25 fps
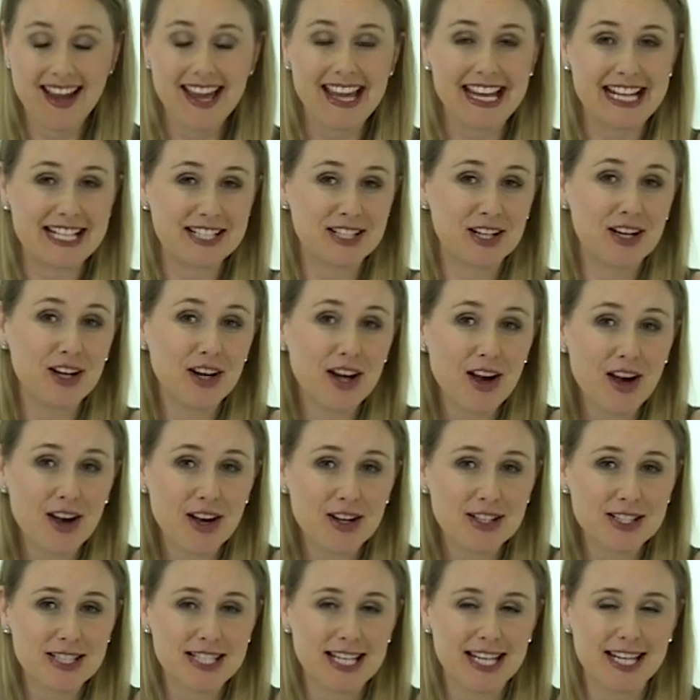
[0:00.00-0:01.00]
It's
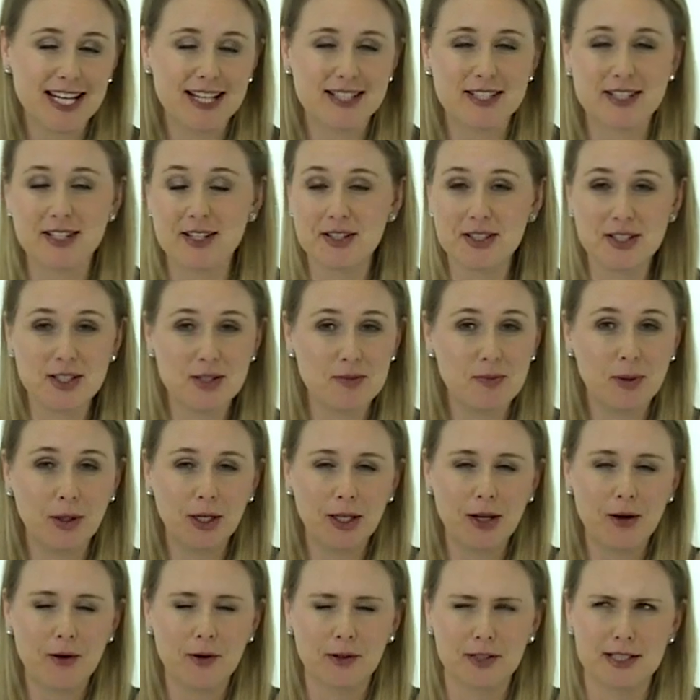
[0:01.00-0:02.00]
classy. As soon as you put
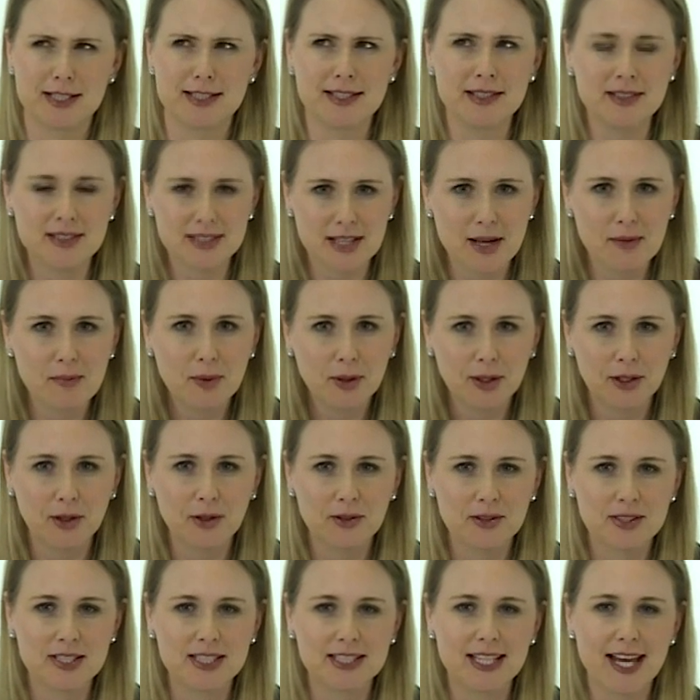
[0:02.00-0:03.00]
it on, as soon as I put it
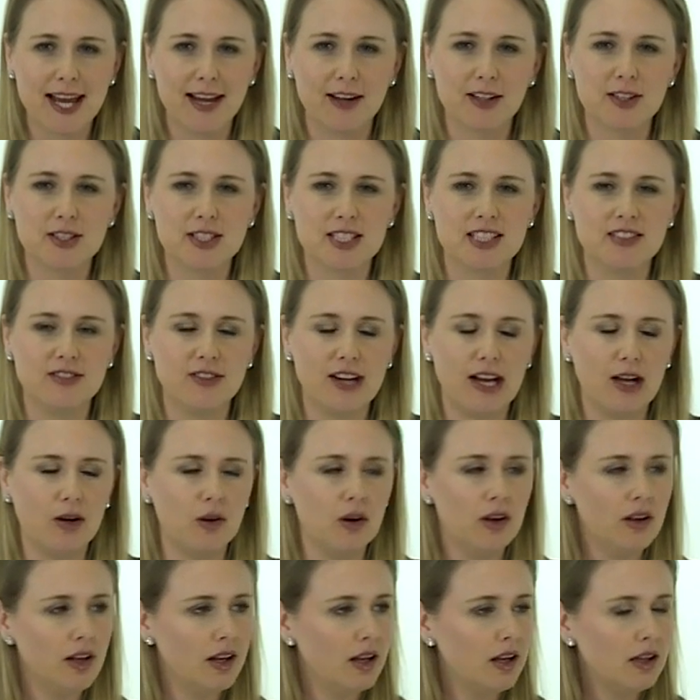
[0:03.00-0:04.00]
on today, I just
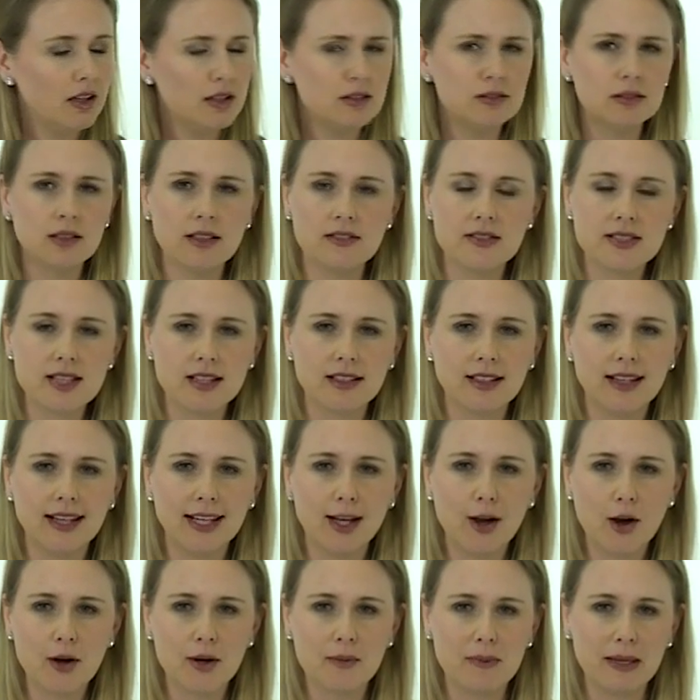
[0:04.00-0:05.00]
felt, oh, I've suddenly
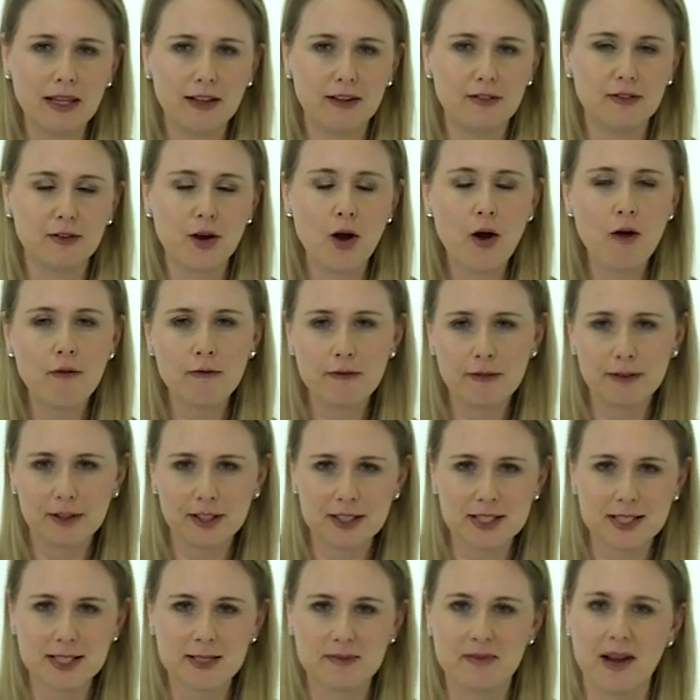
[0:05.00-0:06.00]
got a bit of
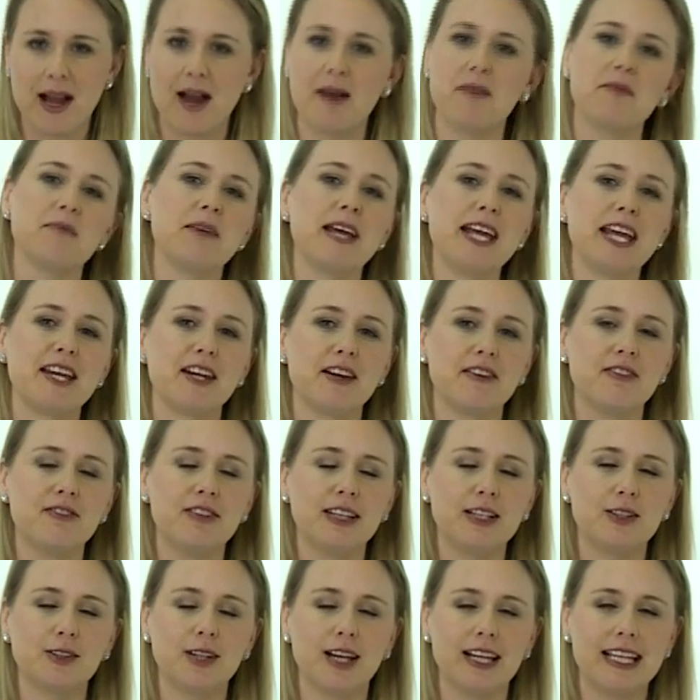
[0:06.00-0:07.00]
confidence about me, and I
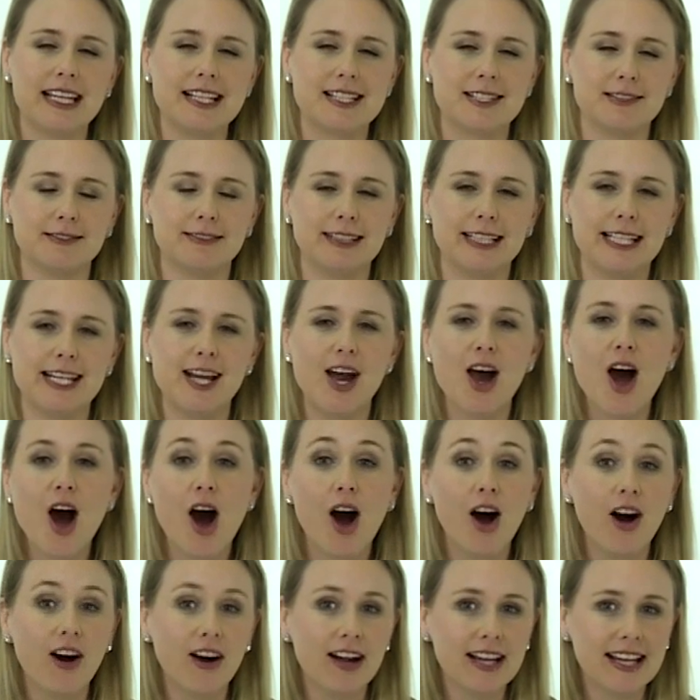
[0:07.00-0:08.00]
feel like it's a really
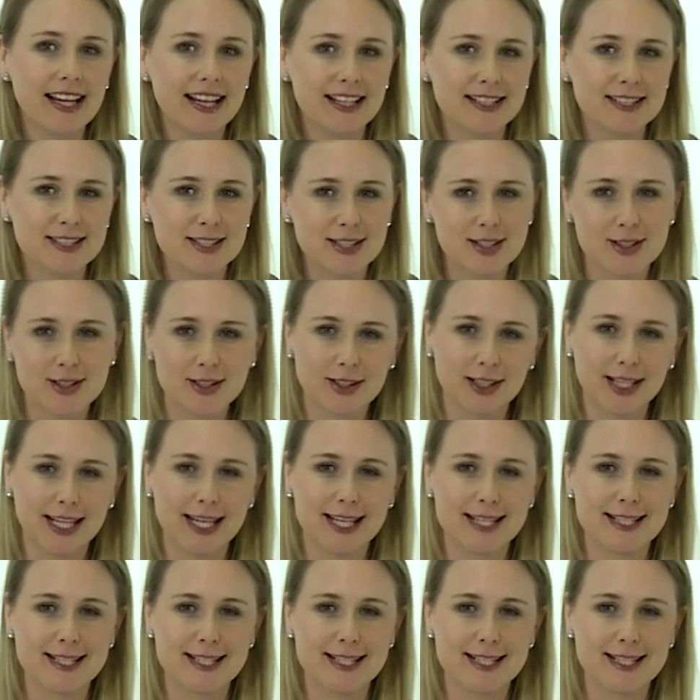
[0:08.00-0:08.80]
high-end look.